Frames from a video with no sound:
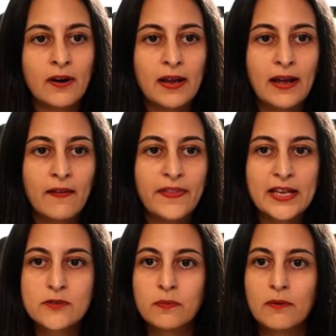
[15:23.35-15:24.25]

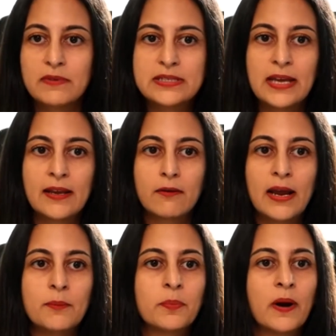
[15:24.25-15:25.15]
That's what we take
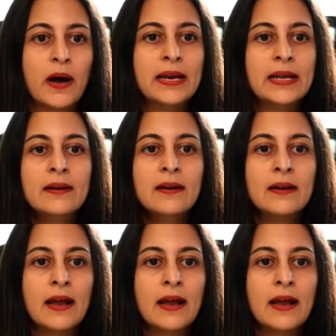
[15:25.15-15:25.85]
great pride in.